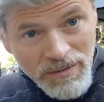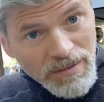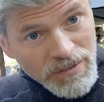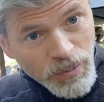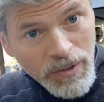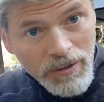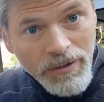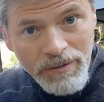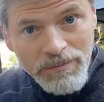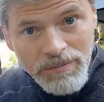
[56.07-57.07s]
guess what?
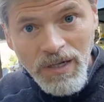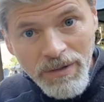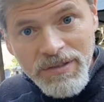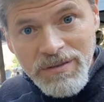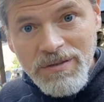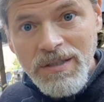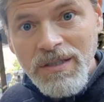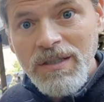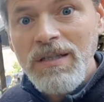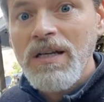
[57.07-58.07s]
Look,
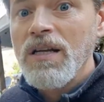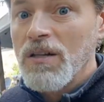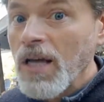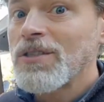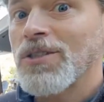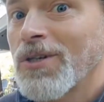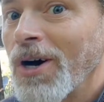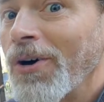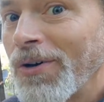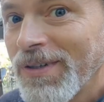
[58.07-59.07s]
obviously nature
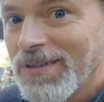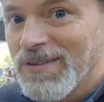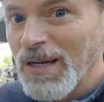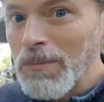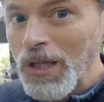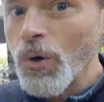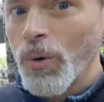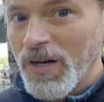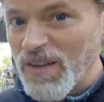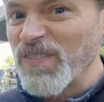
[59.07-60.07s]
called because I'm
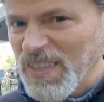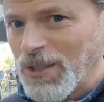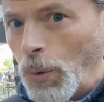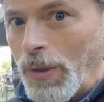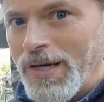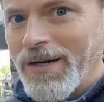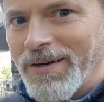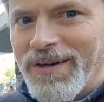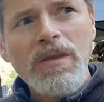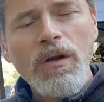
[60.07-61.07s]
low on inventory
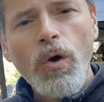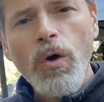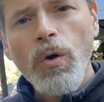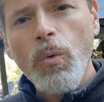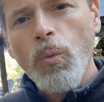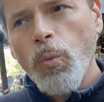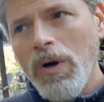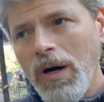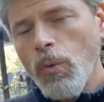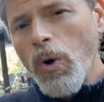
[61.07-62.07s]
here
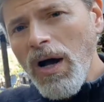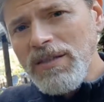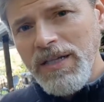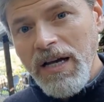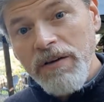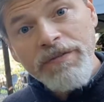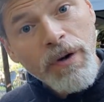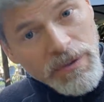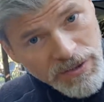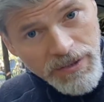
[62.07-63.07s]
where I was, I got
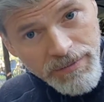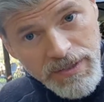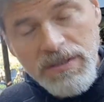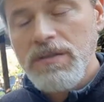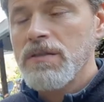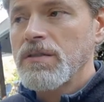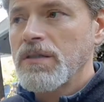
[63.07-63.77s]
phone service